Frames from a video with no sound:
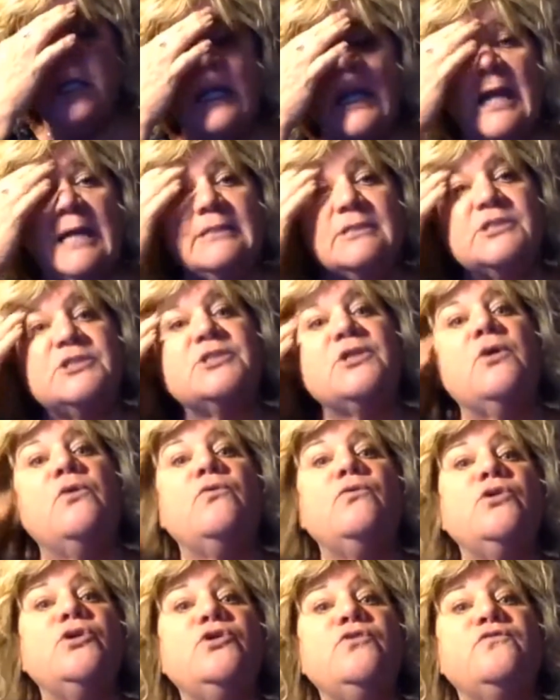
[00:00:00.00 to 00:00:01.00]
And
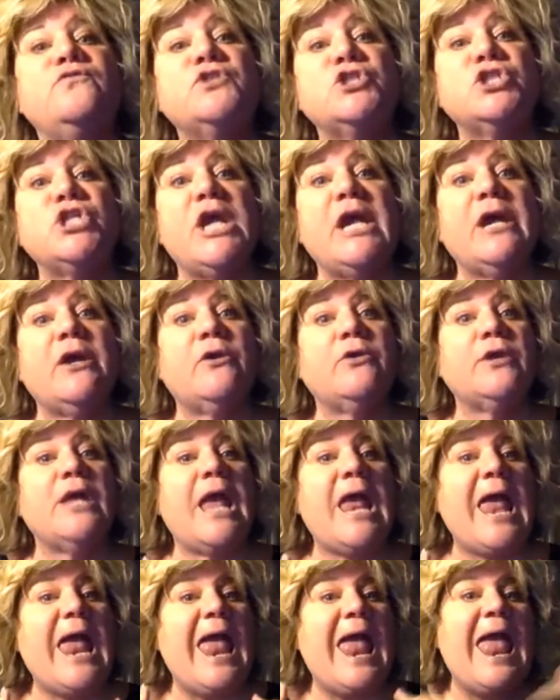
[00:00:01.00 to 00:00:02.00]
so you've
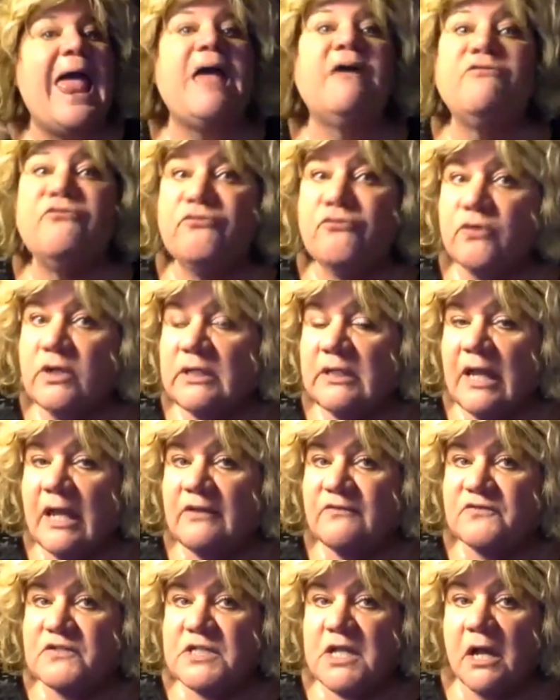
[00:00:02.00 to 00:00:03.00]
shared every
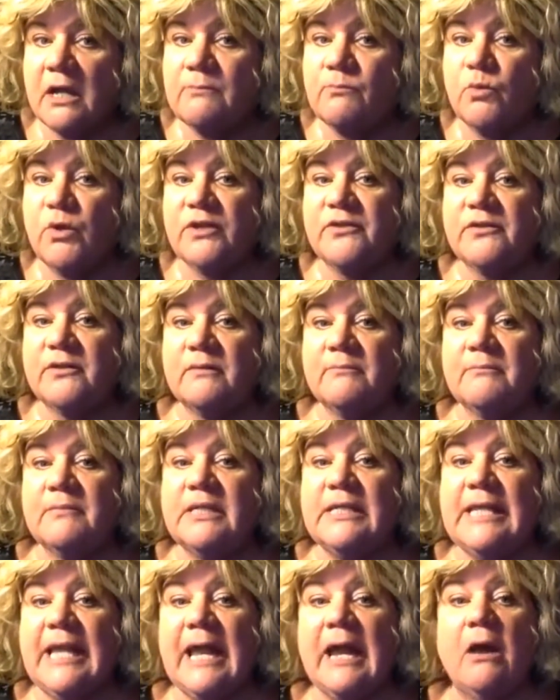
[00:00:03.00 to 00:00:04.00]
lifetime with them.
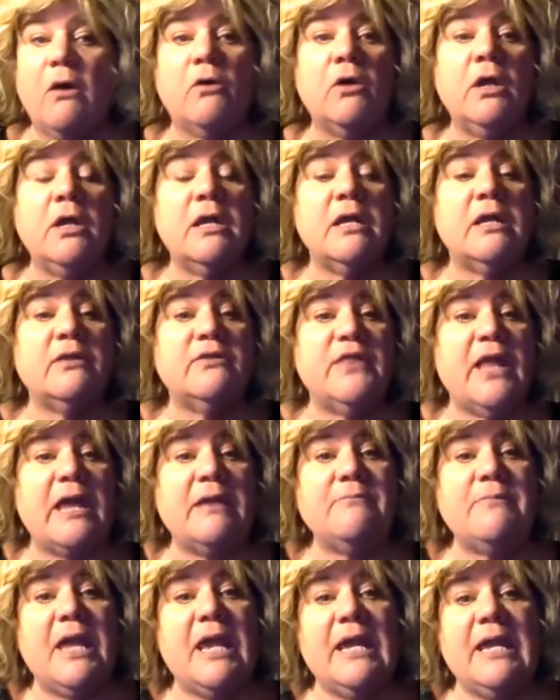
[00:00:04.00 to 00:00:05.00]
Now,
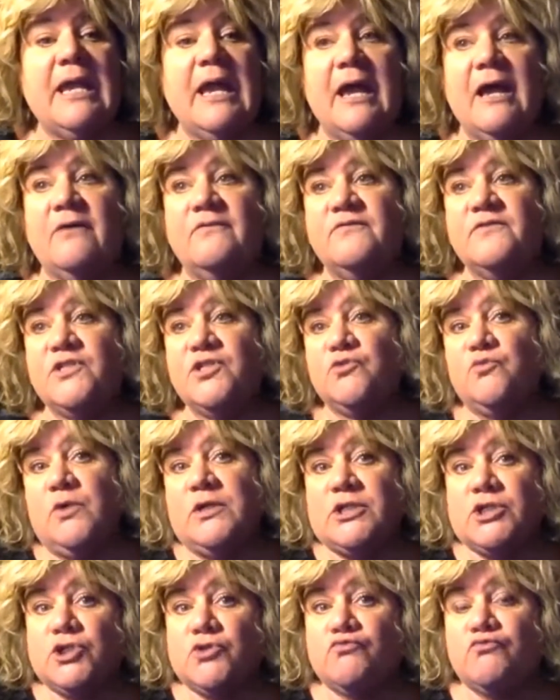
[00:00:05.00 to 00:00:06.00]
they may have
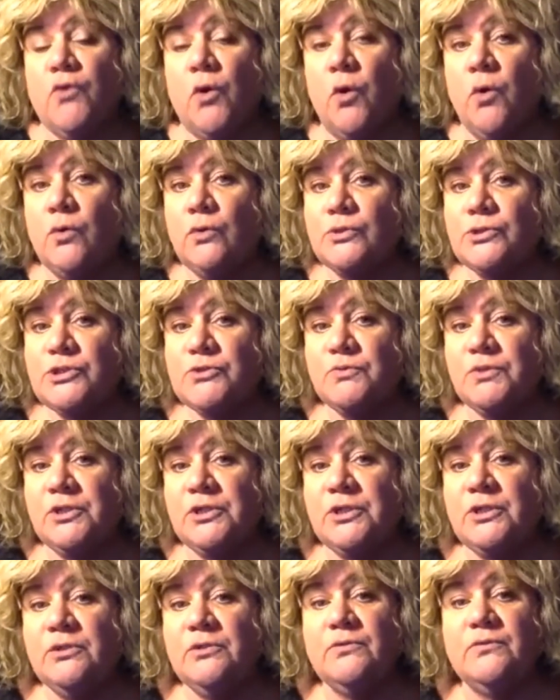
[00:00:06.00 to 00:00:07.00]
switched roles with
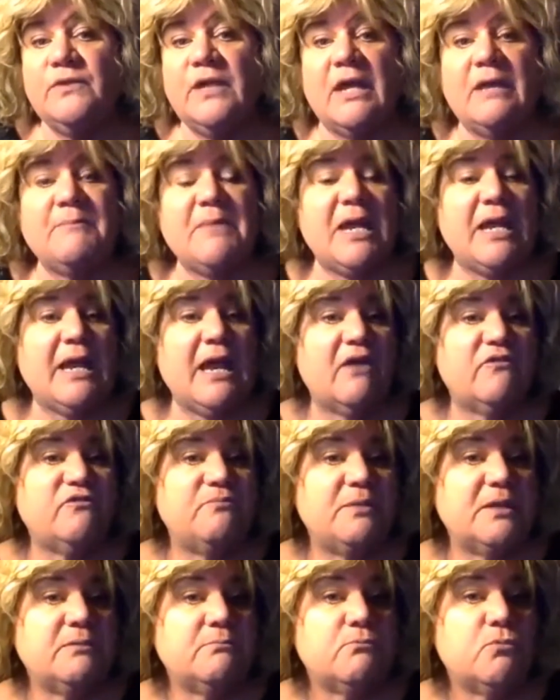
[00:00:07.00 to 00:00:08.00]
you. They may have
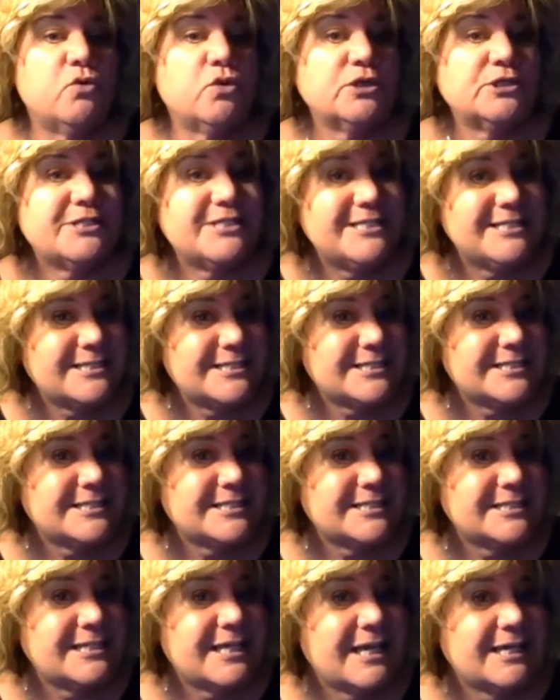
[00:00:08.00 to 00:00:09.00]
been more
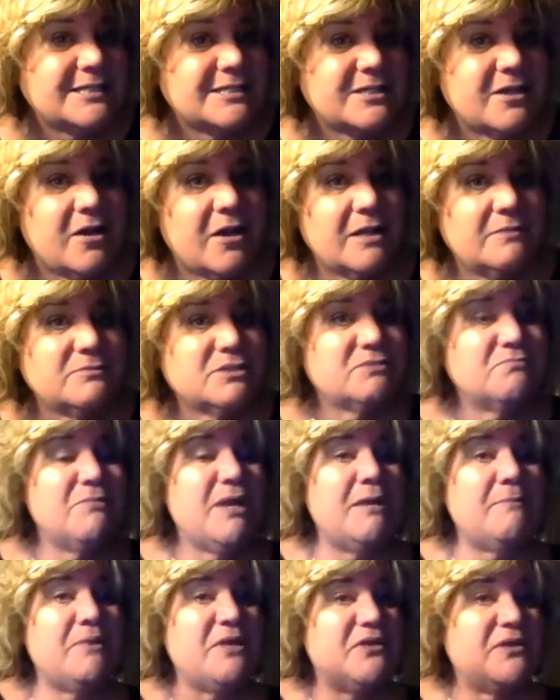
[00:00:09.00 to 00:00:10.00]
distant at times.
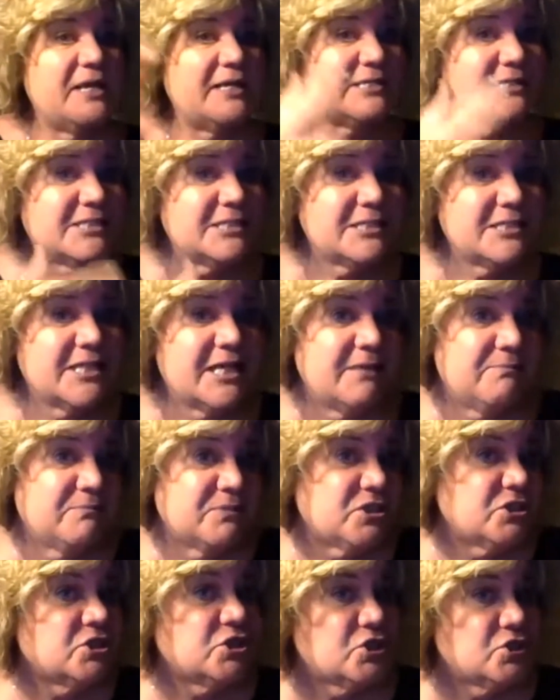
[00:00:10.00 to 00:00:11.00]
Maybe they
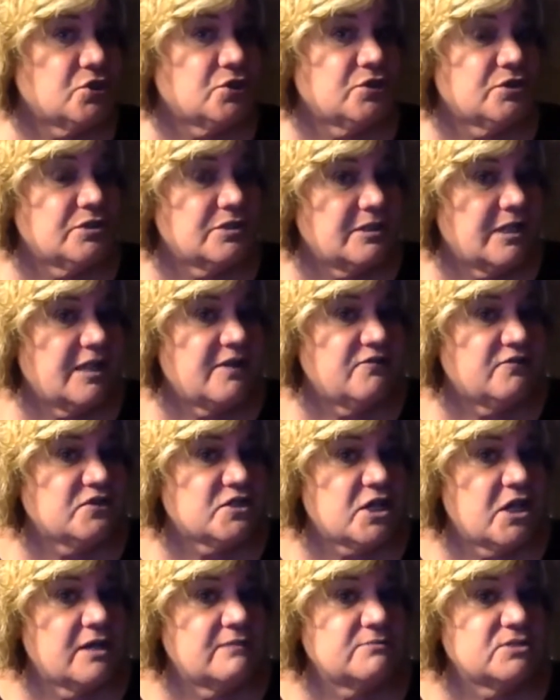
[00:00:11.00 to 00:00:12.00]
skipped certain
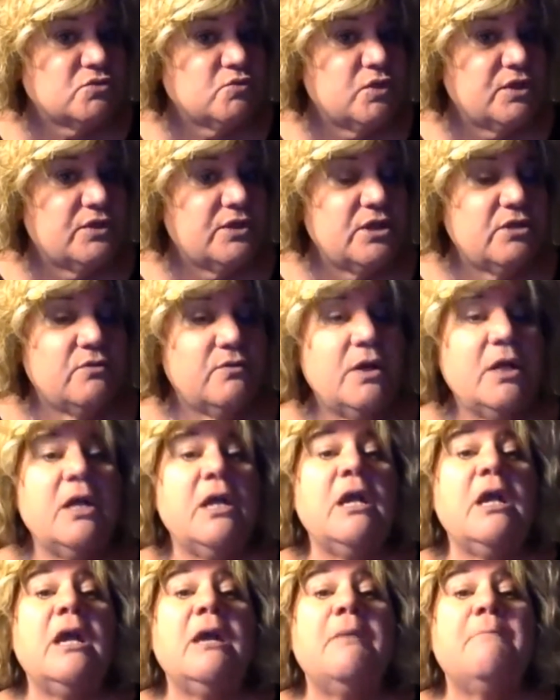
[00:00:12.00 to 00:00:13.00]
lifetimes with you,
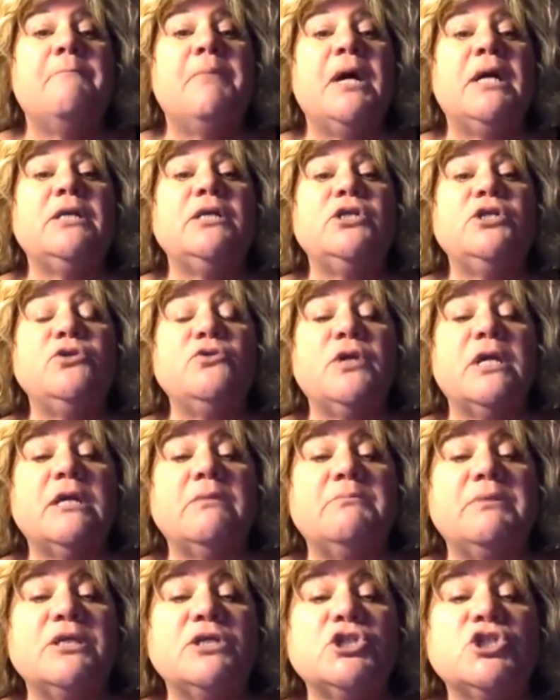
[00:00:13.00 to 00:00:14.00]
but you can
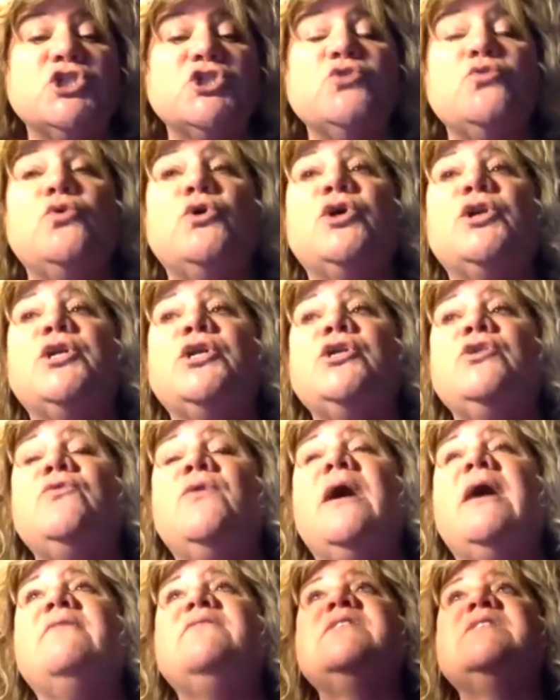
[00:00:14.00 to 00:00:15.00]
be assured you
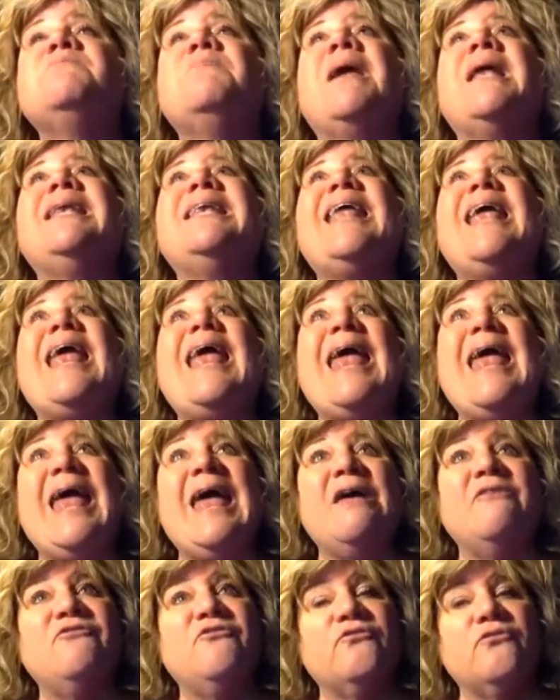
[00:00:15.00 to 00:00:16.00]
have spent
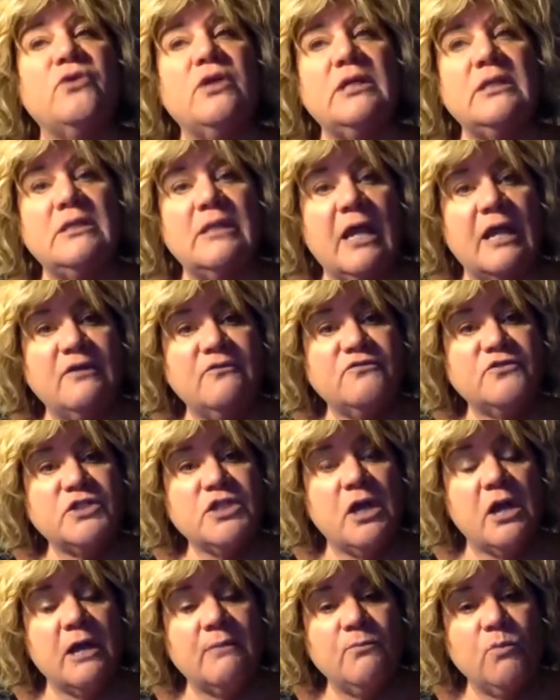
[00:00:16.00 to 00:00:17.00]
every
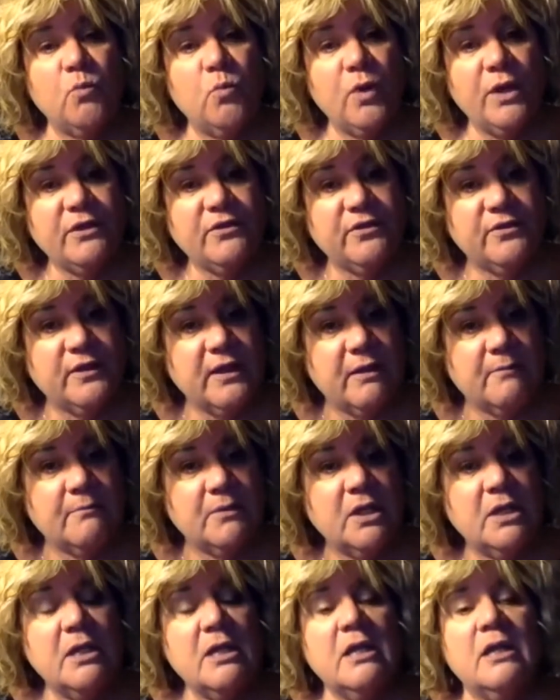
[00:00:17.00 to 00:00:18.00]
lifetime with them
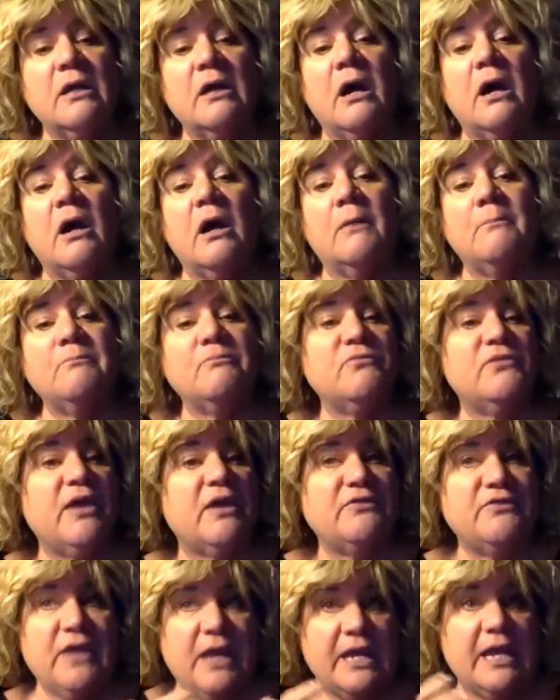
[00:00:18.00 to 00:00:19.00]

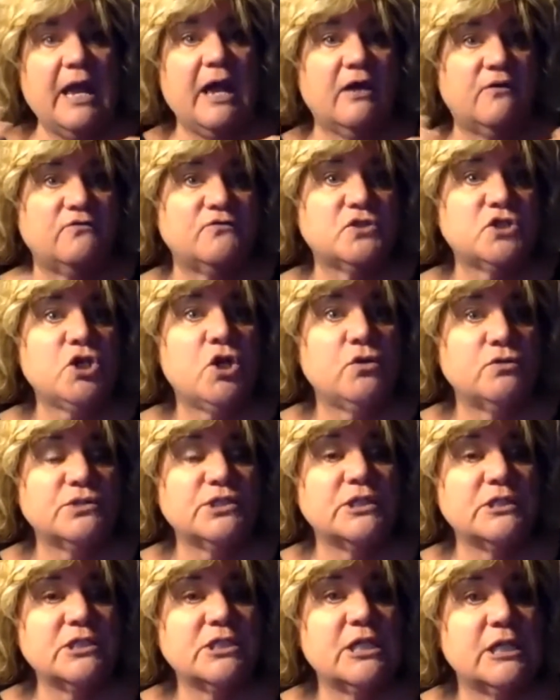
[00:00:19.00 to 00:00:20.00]
that they have
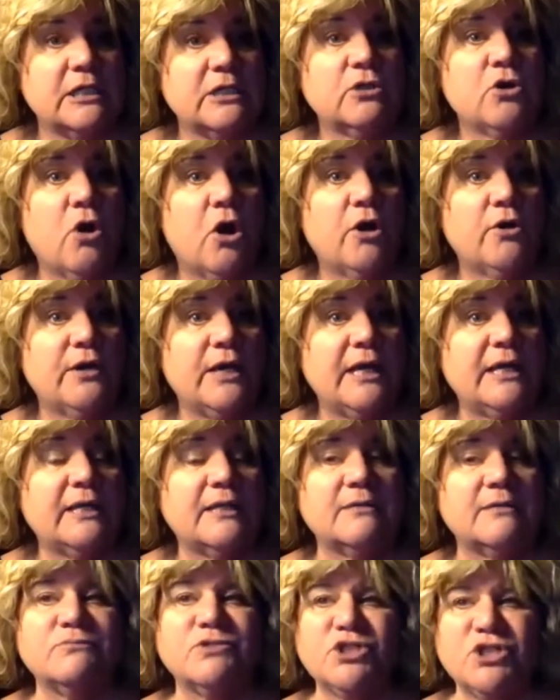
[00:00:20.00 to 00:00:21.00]
chosen to incarnate
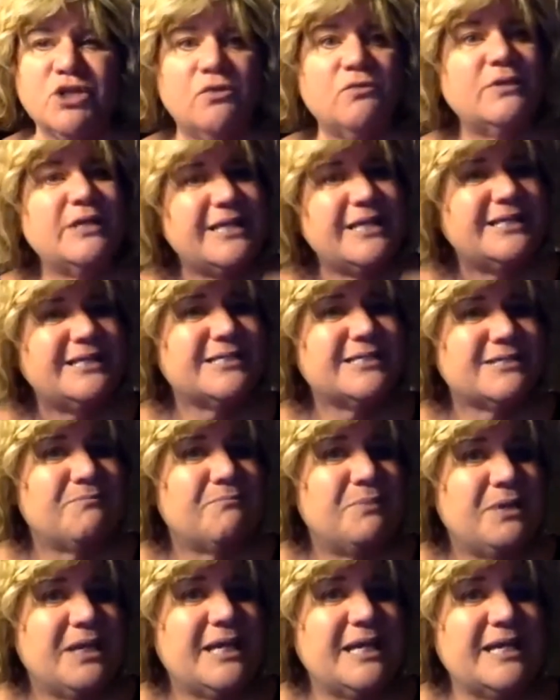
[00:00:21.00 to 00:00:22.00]
in. So it is a
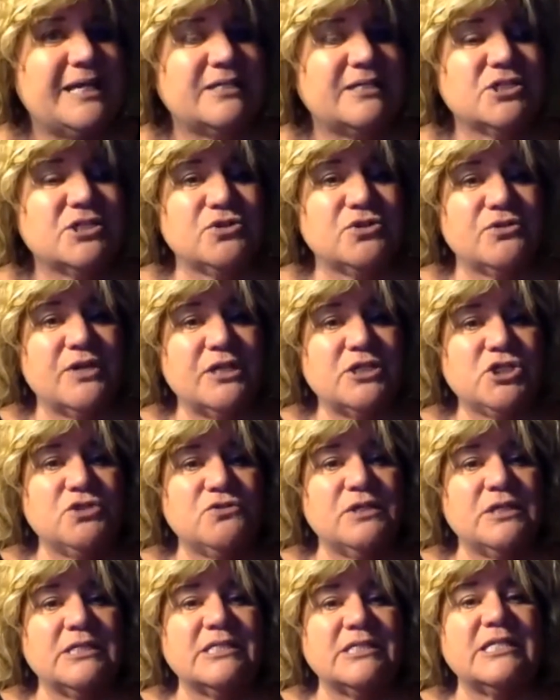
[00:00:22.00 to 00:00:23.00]
big answer, as you
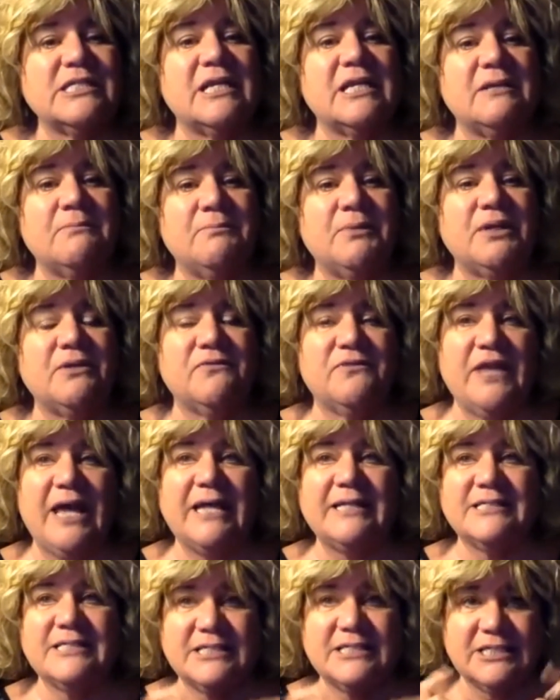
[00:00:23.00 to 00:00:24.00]
can see, but
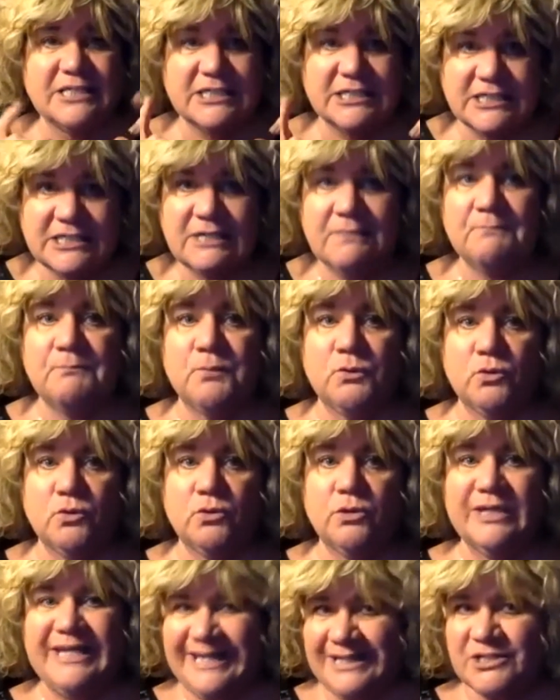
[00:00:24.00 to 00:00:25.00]
that's the simple
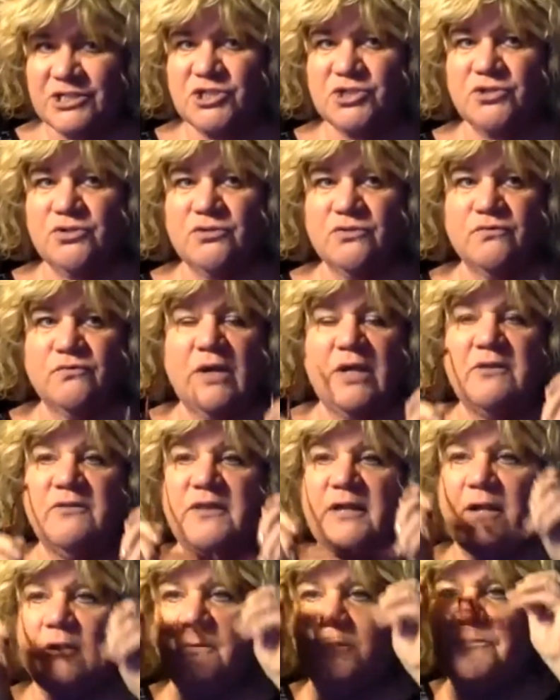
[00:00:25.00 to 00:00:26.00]
answer right
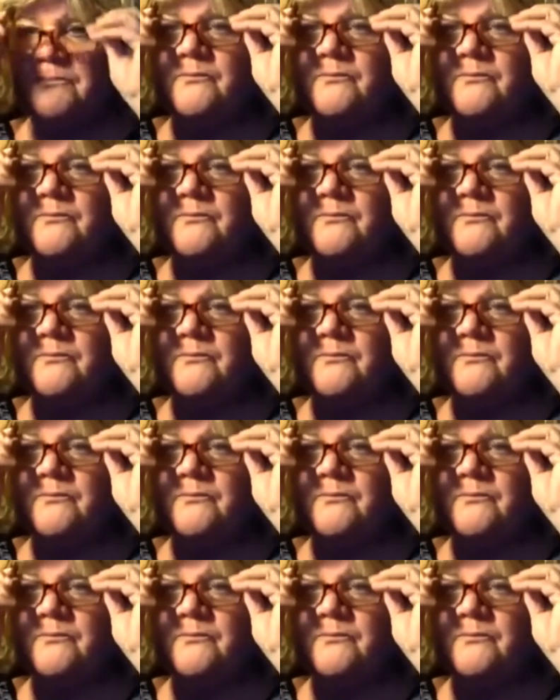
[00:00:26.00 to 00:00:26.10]
there.